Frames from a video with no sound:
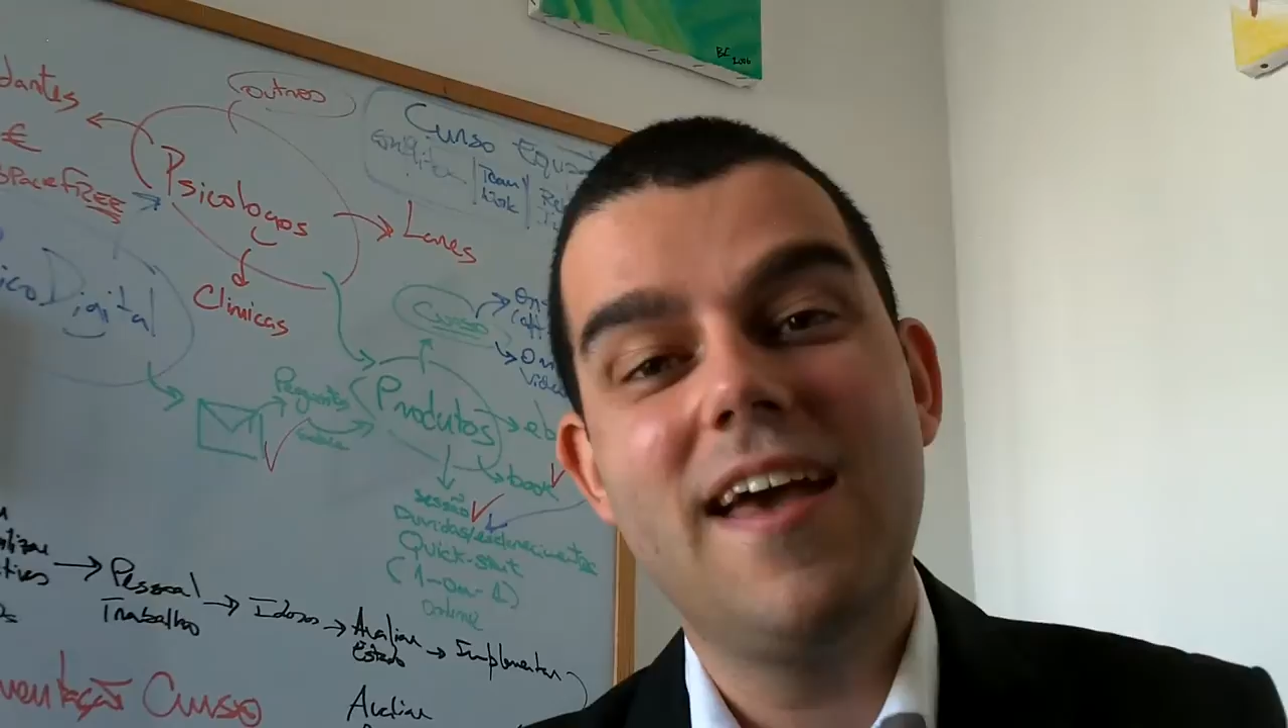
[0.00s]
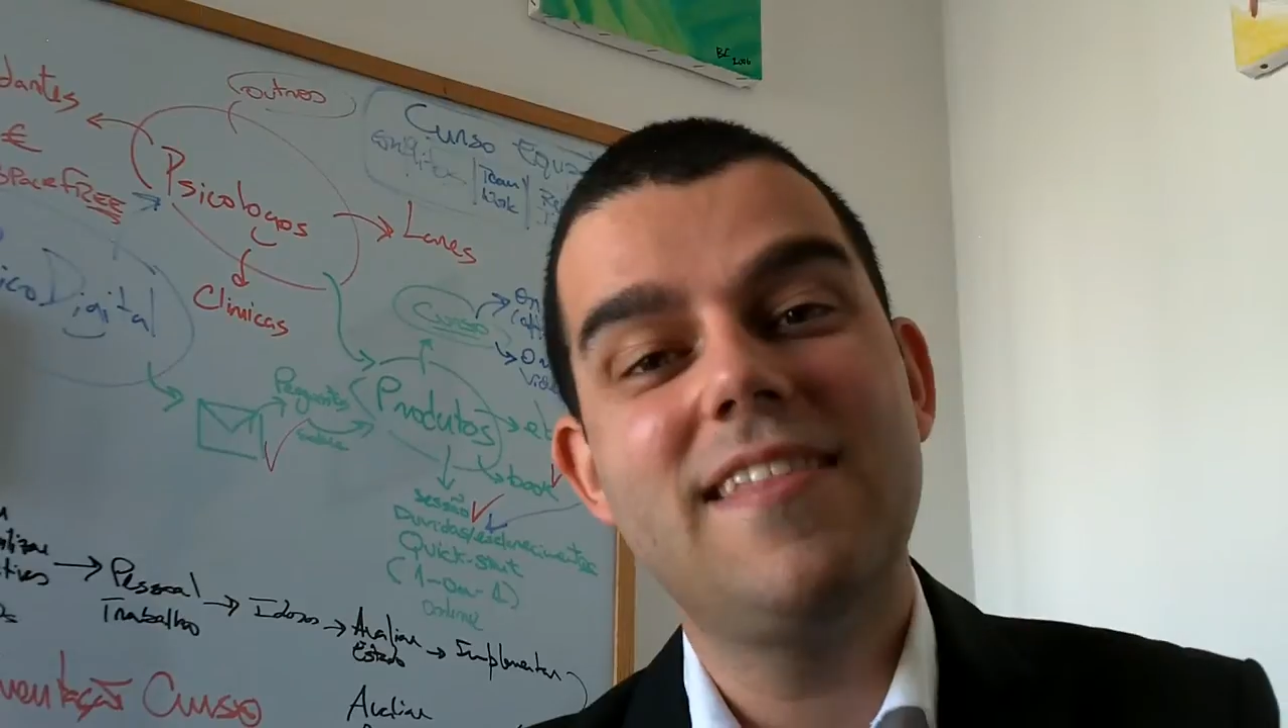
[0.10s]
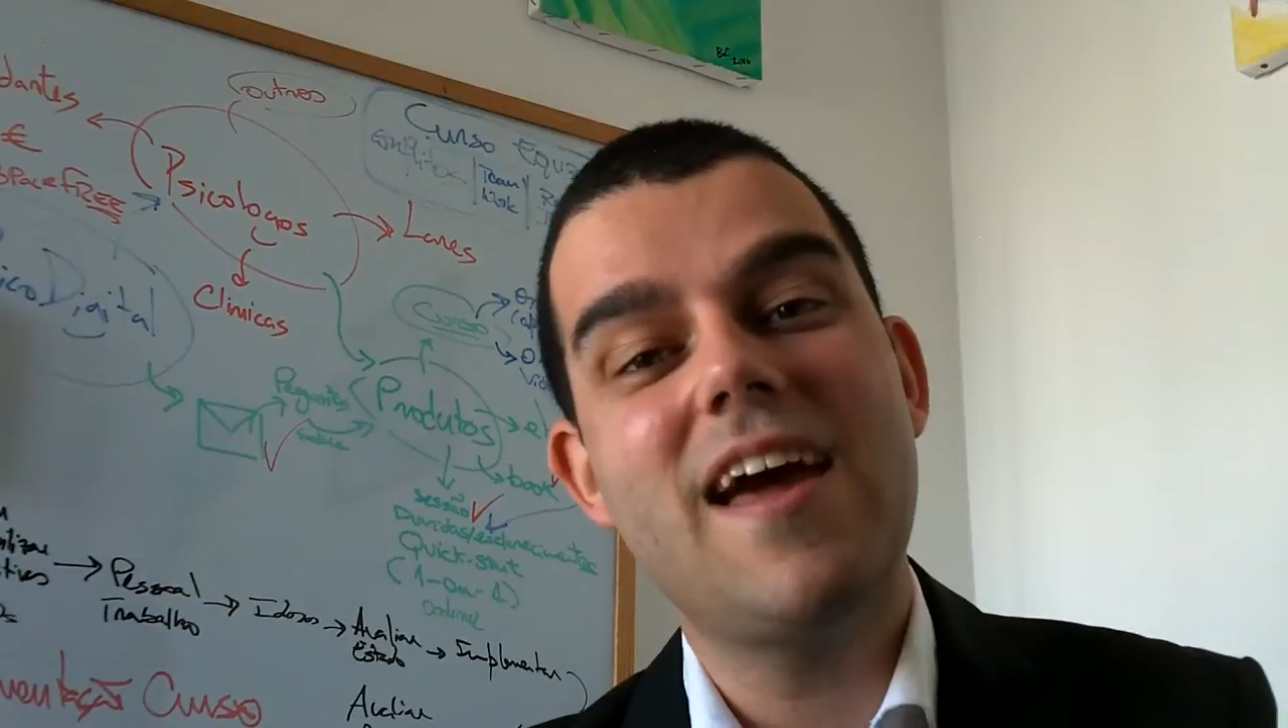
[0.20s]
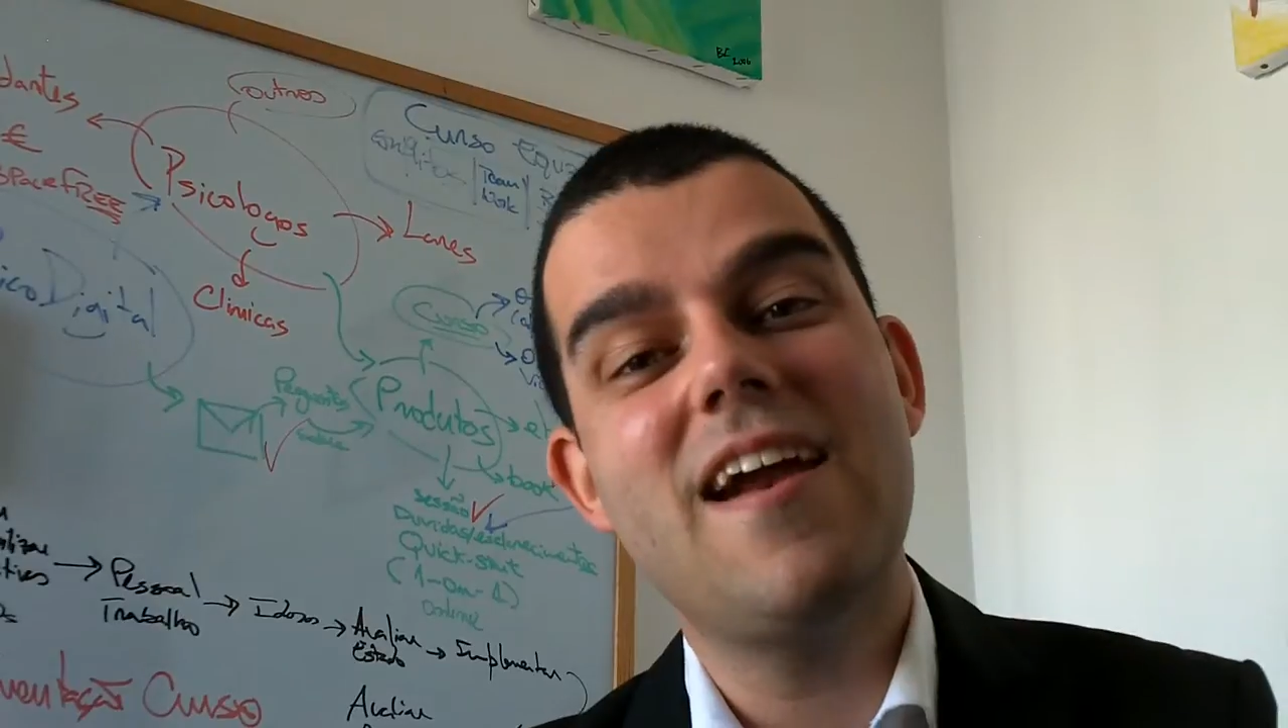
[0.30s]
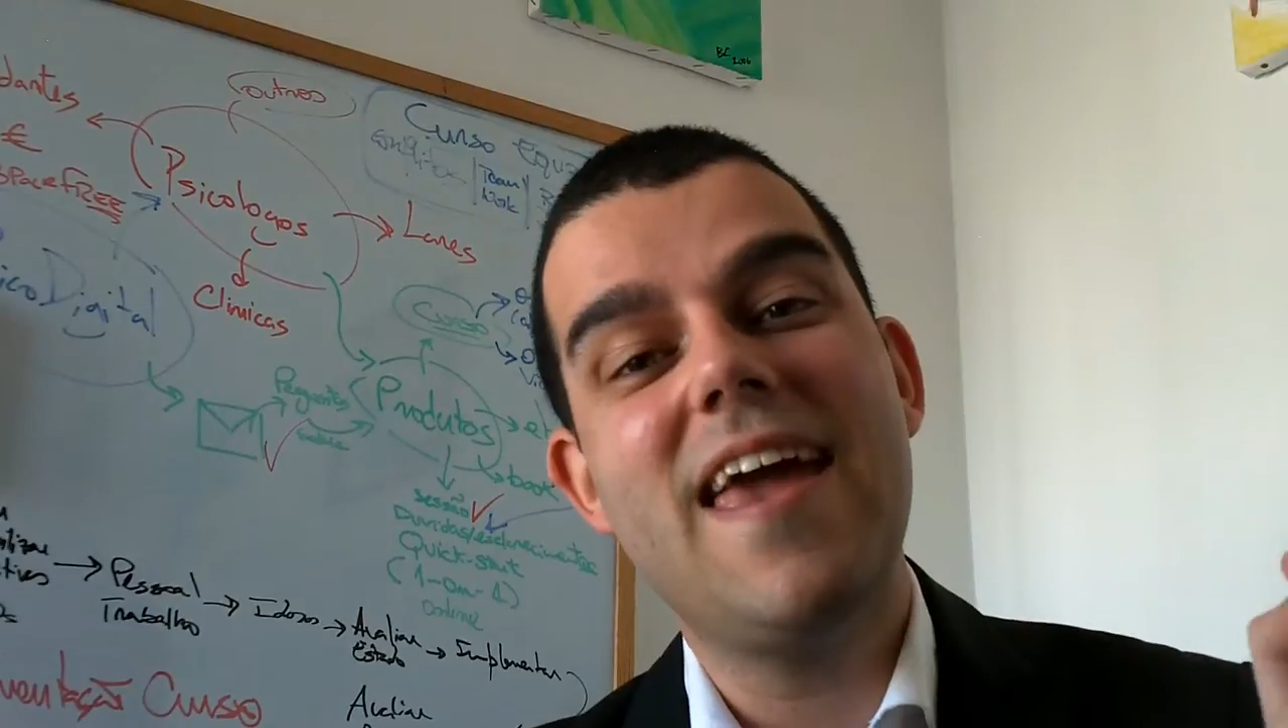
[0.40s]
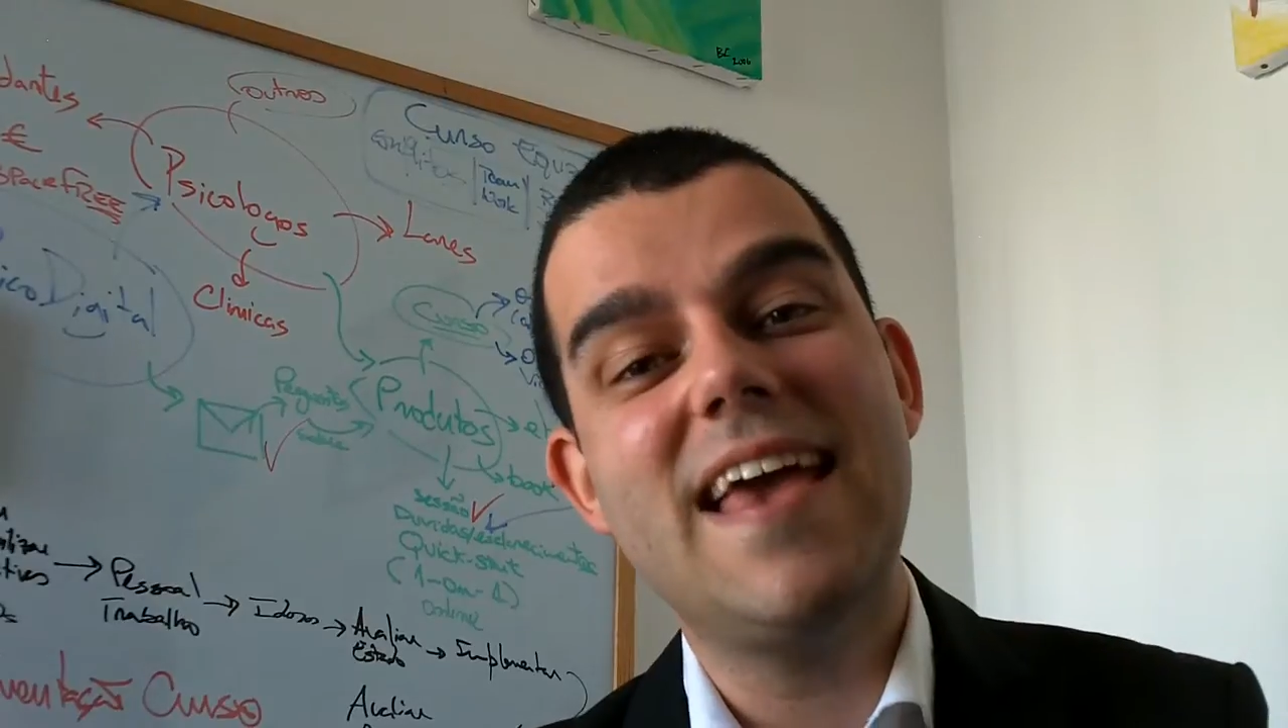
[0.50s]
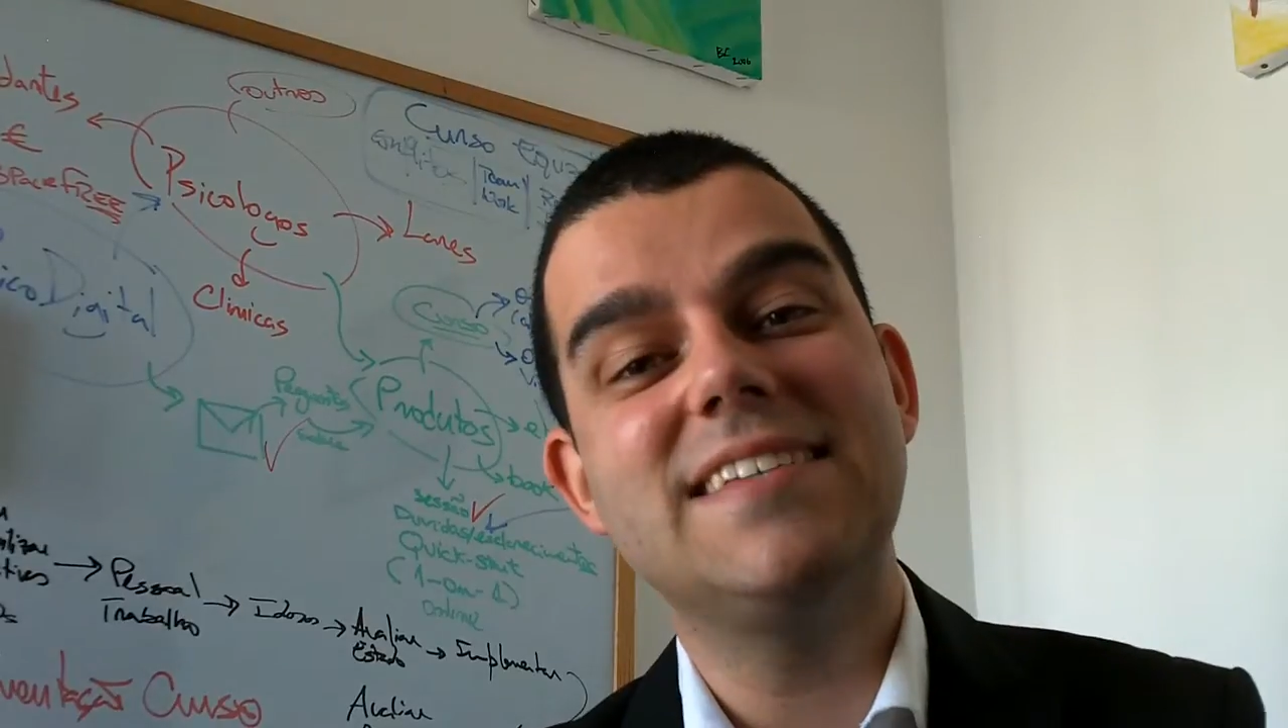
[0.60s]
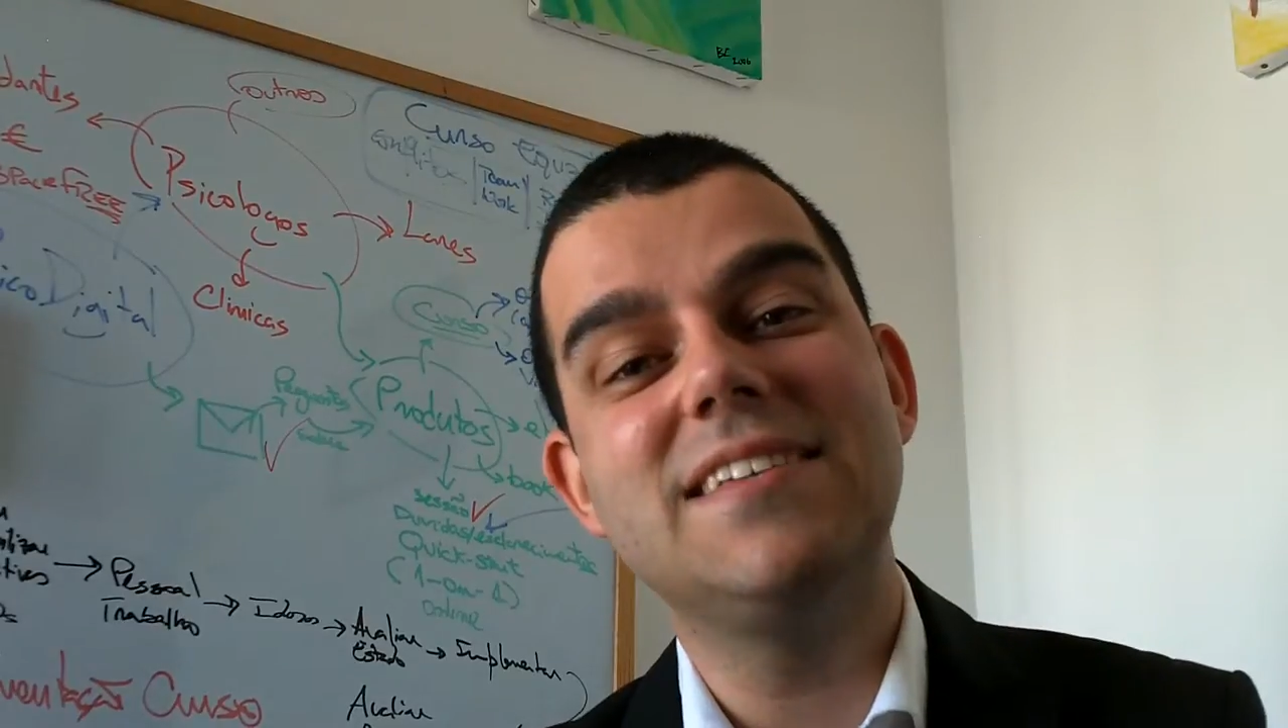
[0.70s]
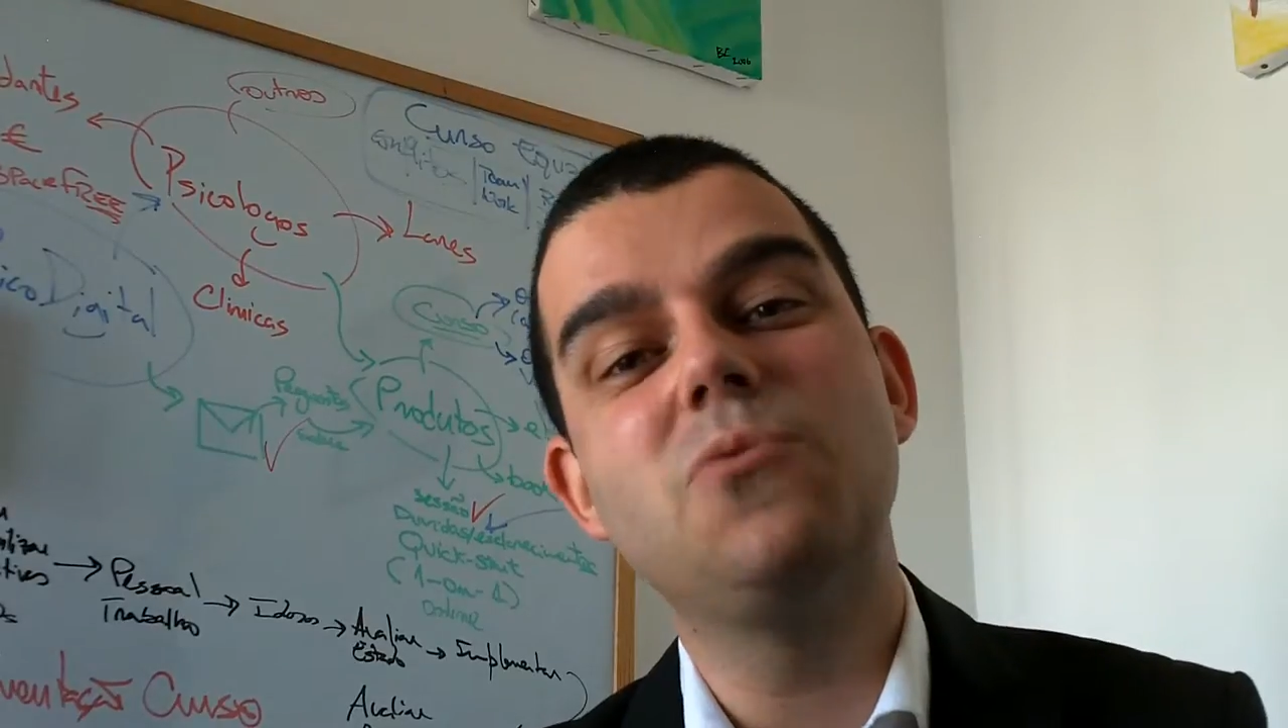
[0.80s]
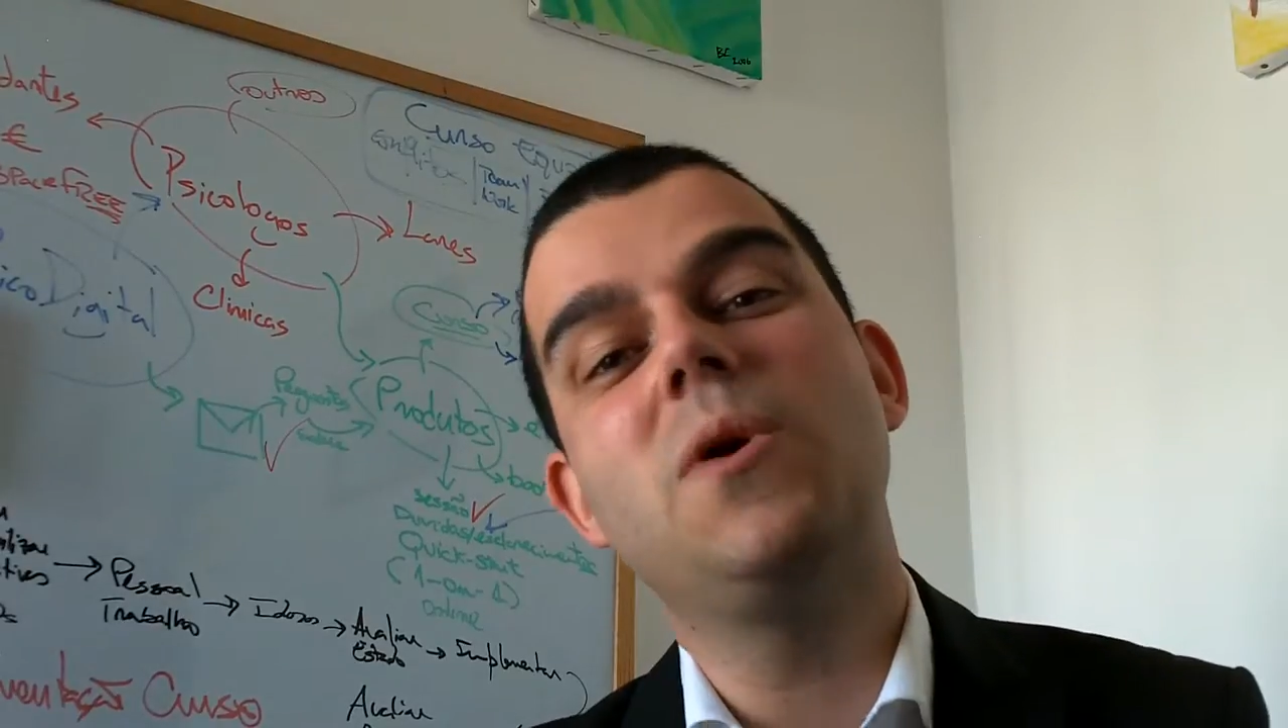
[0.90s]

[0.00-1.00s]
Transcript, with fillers: there isn't